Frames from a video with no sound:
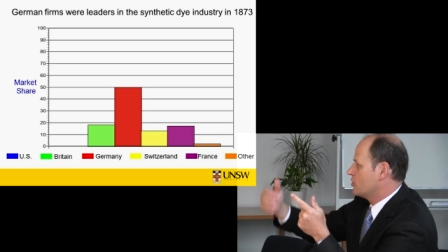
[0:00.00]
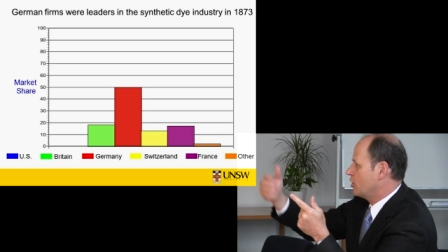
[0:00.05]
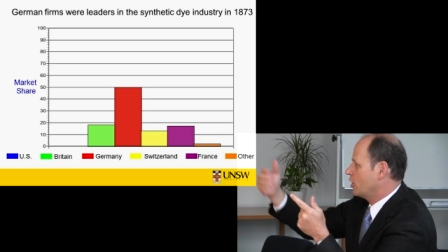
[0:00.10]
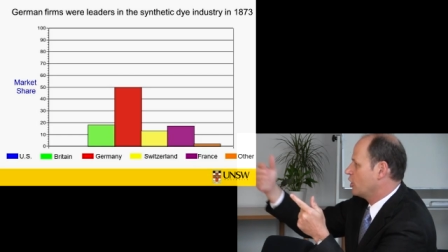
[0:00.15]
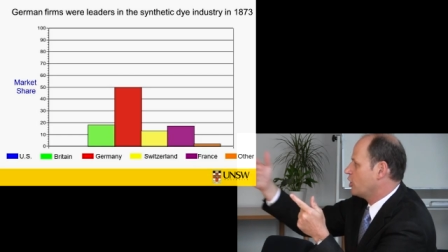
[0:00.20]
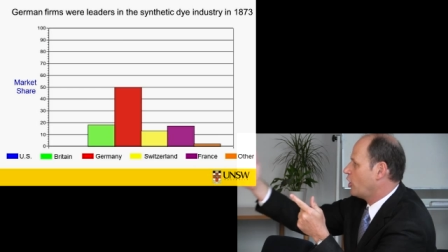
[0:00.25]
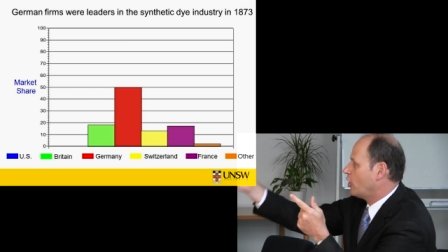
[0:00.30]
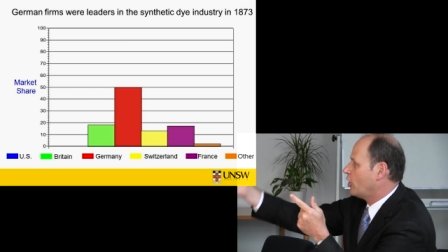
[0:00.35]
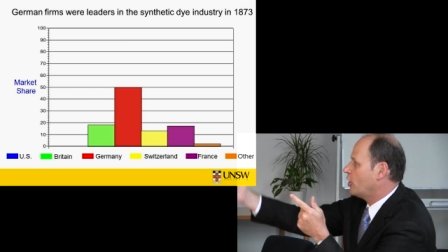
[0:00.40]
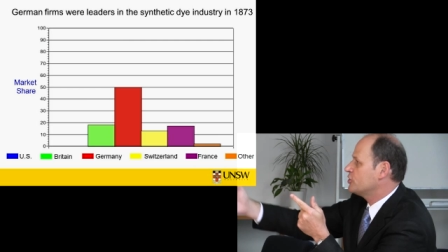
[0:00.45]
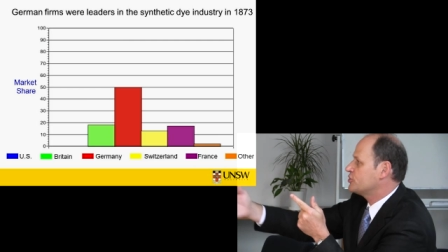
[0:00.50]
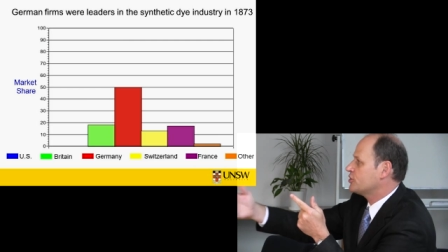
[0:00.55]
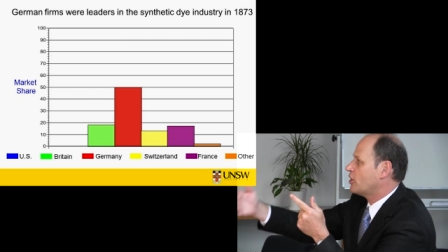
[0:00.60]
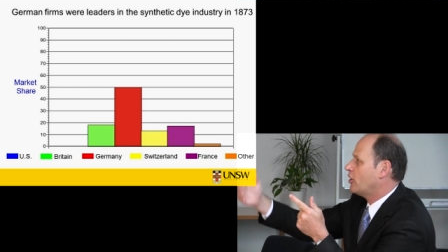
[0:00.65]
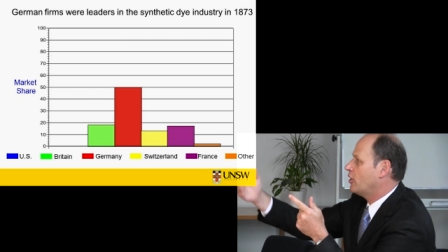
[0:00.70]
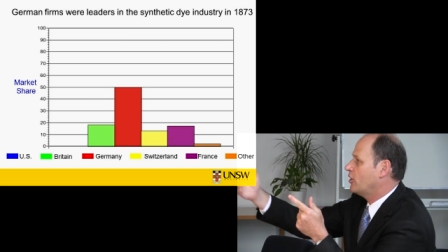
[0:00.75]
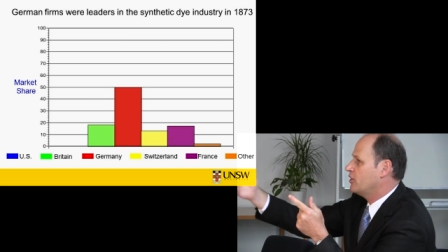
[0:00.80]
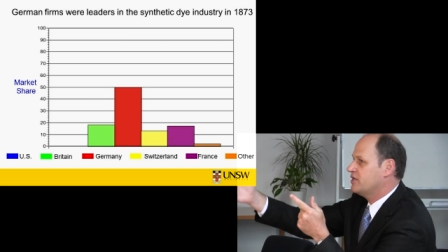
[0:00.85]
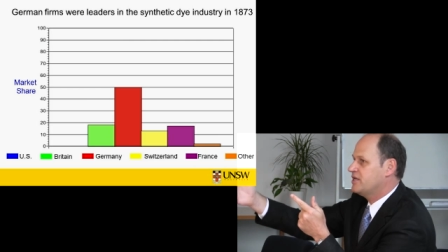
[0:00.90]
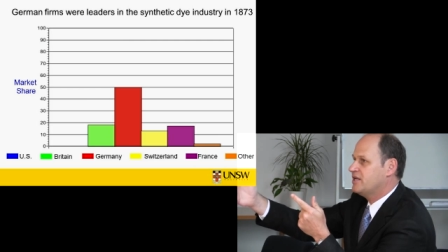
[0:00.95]
the large
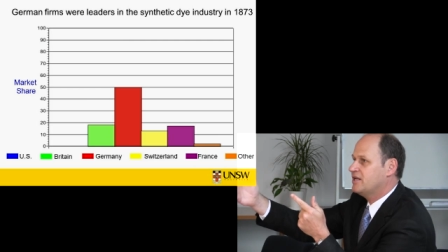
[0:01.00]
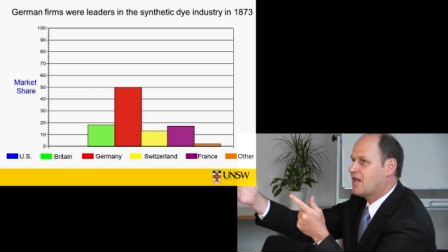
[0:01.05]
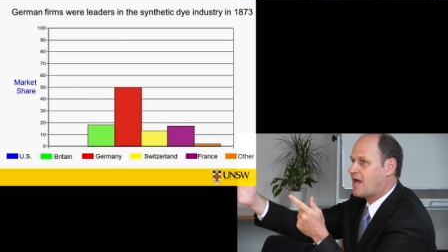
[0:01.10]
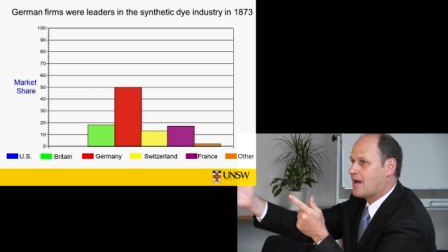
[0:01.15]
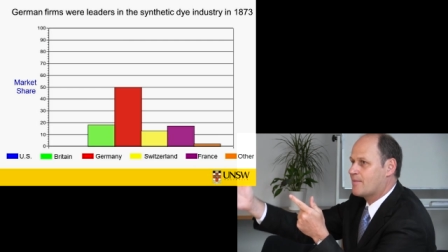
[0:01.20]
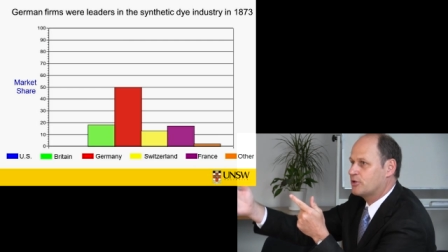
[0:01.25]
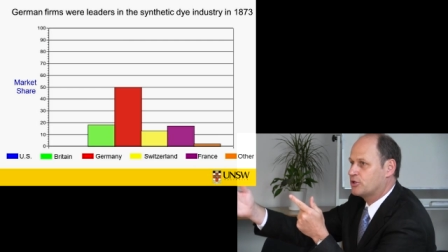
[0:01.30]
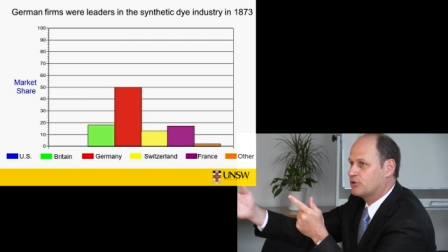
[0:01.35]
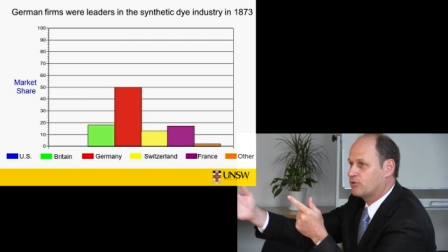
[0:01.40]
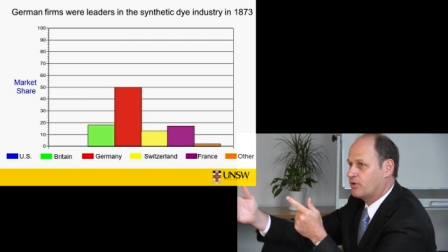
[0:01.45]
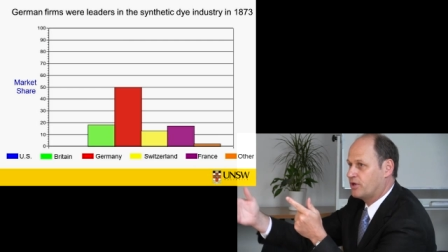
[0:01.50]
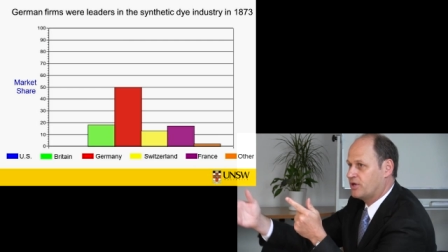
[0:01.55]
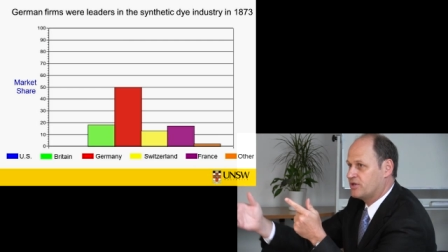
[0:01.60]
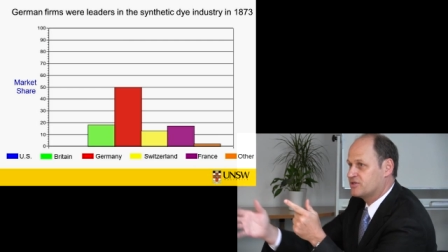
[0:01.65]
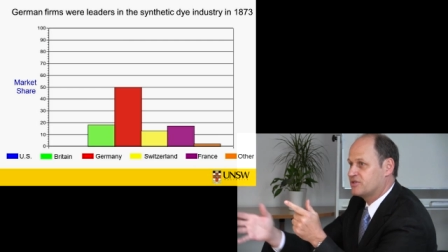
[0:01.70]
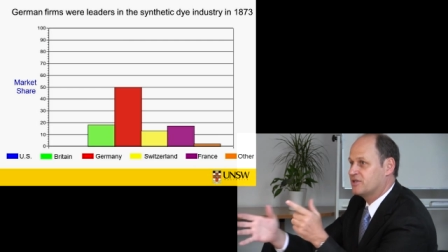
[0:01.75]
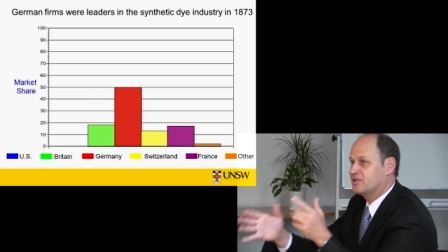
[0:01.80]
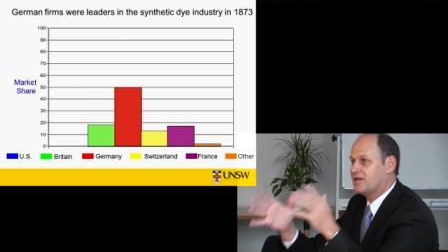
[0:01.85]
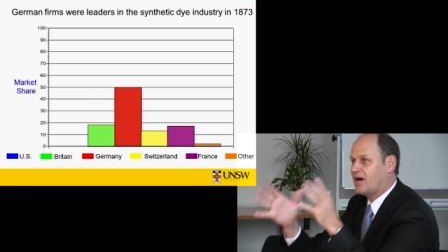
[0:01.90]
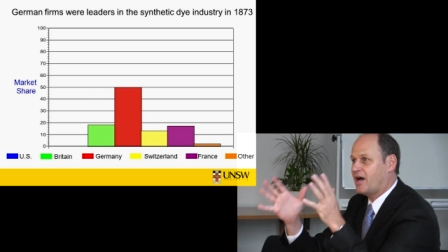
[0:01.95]
R&D
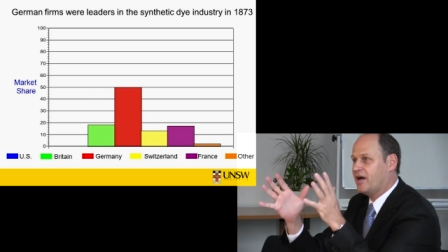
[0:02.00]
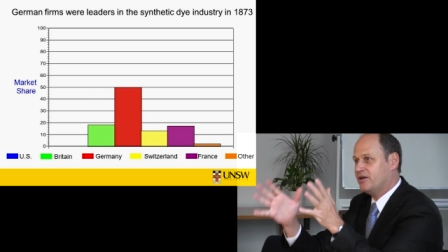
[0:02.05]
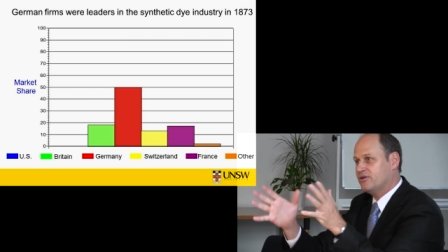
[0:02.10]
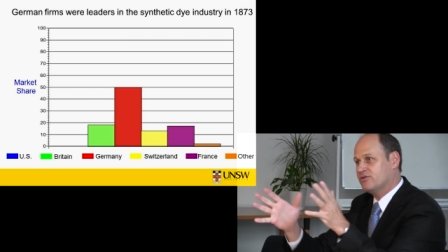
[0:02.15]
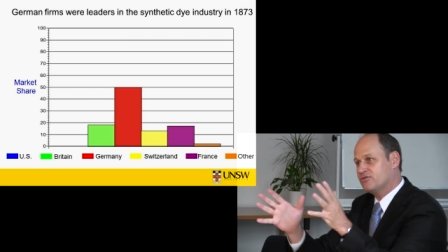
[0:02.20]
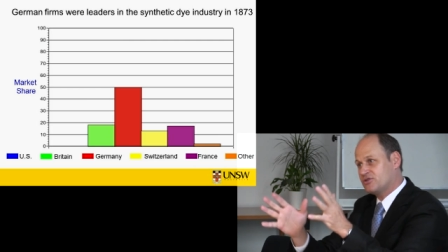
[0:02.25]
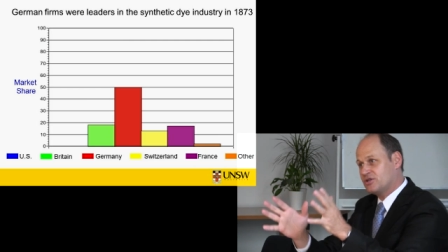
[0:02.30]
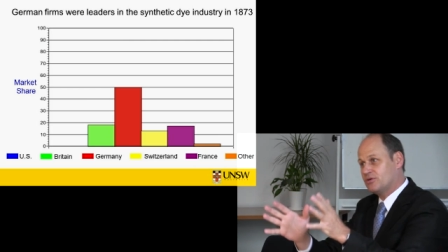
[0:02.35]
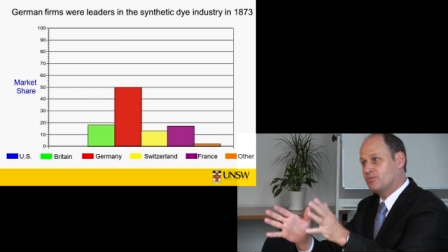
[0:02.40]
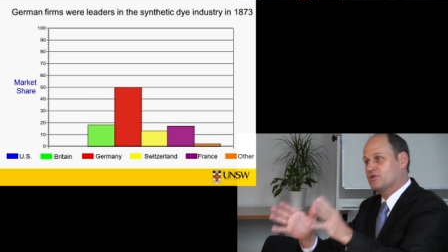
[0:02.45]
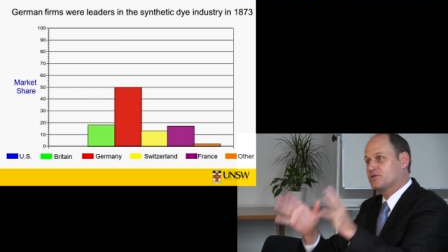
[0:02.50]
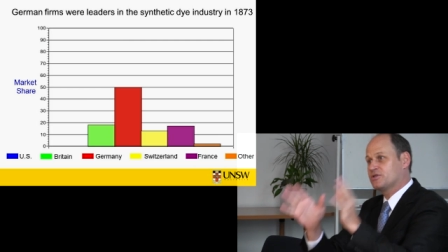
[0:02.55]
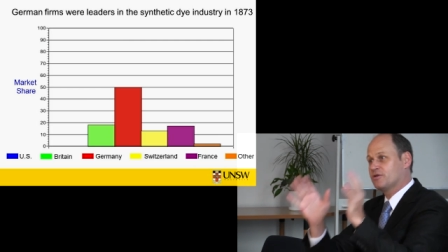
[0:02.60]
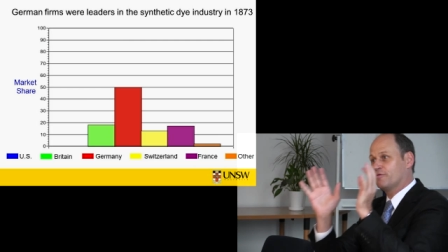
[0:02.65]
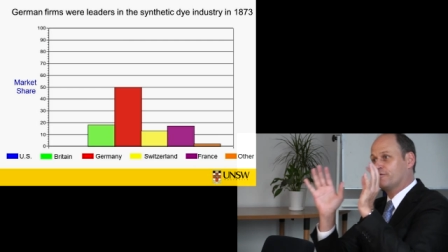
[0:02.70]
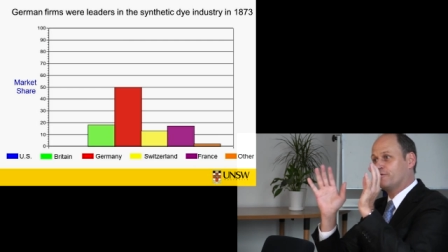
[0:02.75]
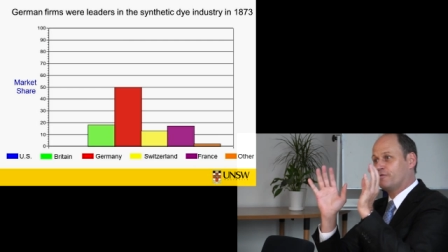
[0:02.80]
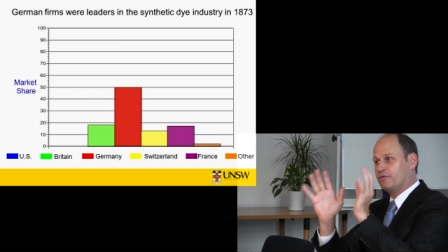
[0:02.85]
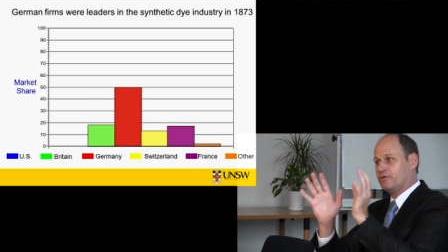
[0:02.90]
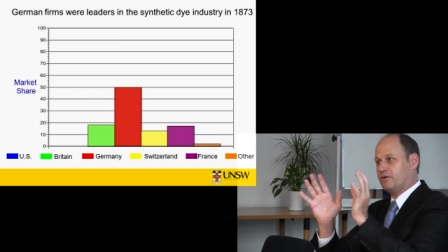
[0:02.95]
laboratories. The dye industry was
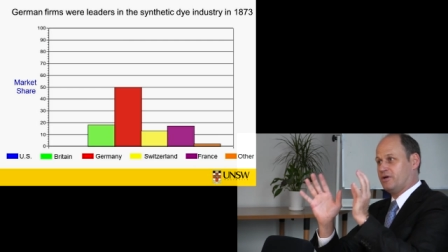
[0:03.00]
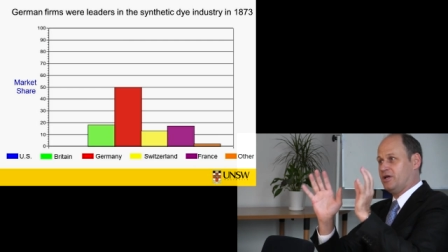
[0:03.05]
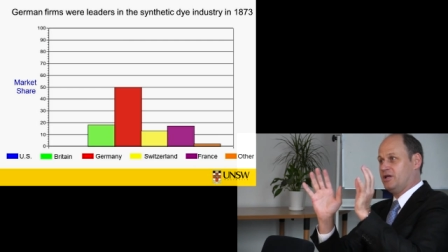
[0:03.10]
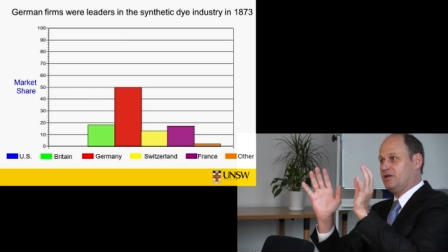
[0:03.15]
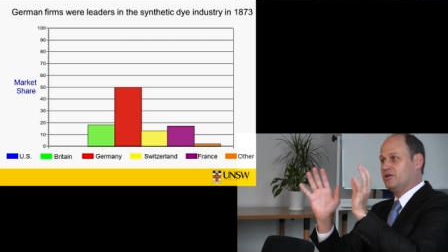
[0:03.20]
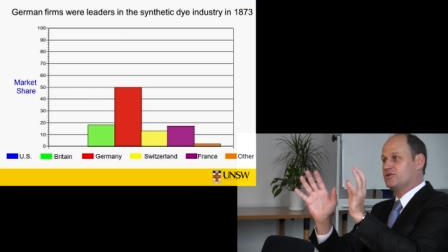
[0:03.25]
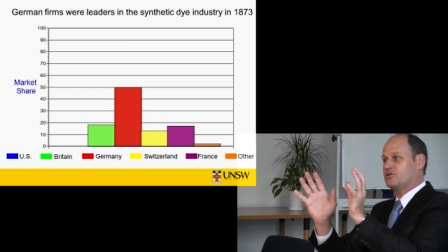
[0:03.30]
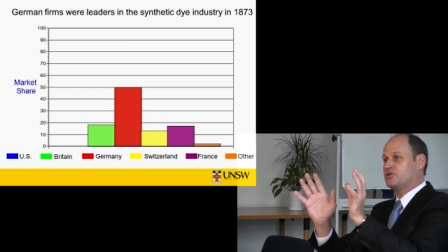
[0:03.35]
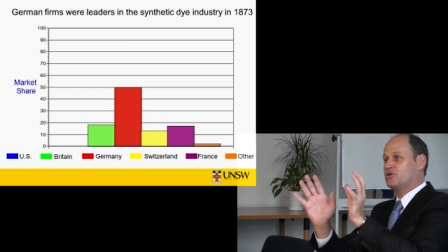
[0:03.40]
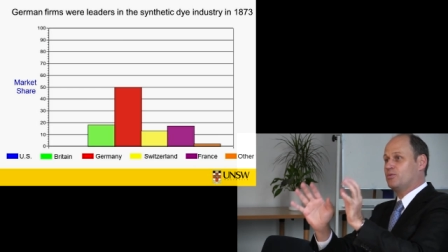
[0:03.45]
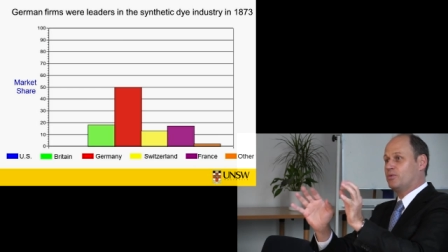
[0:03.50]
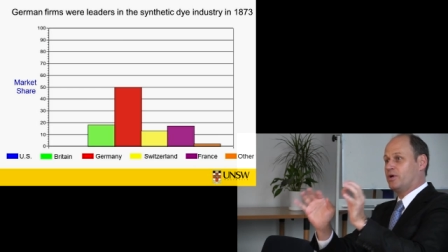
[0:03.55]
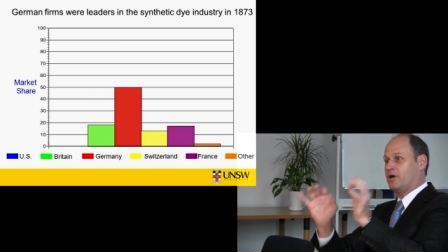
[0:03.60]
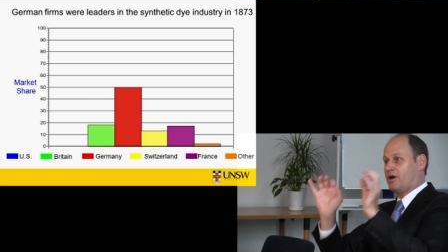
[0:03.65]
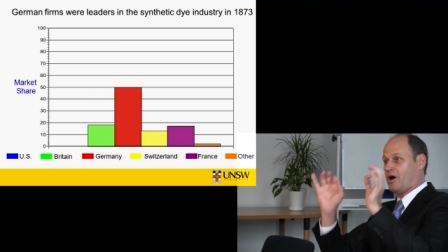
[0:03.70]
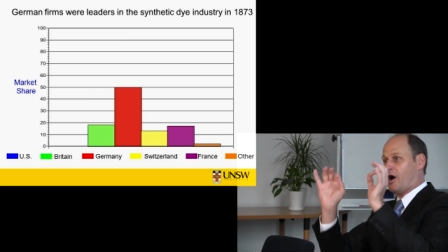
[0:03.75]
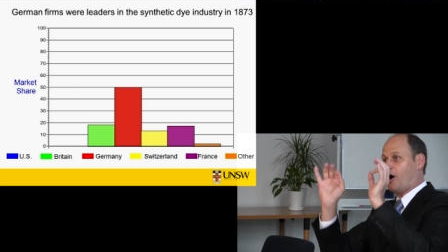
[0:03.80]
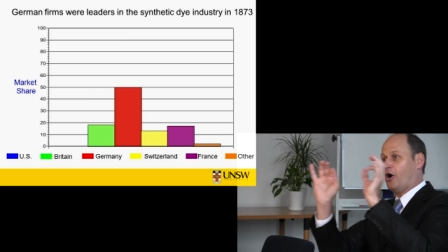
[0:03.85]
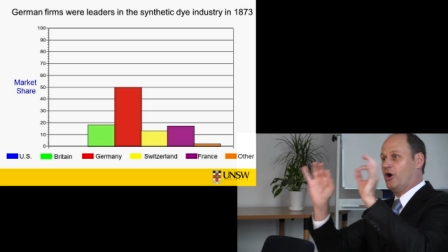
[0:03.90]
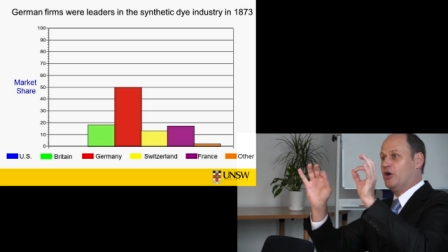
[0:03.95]
the industry
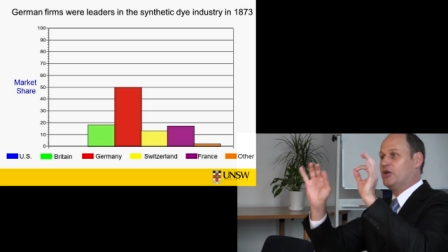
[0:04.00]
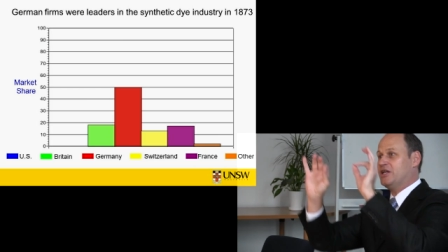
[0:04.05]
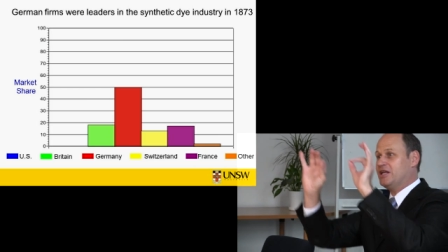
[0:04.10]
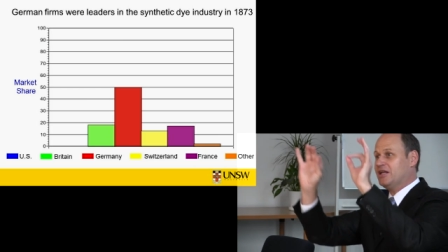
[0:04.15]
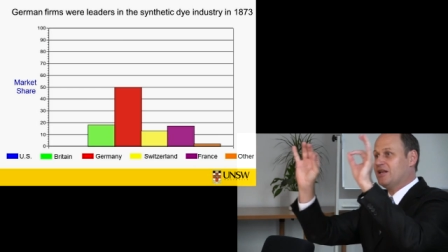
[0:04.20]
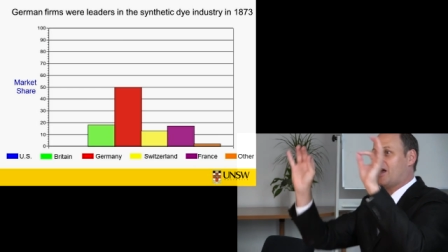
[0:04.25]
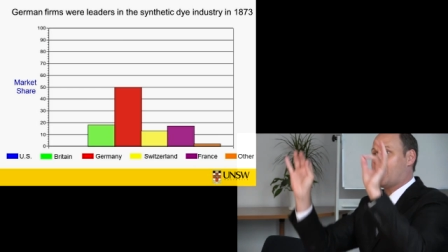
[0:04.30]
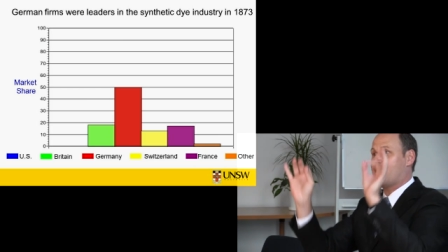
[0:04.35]
where R&D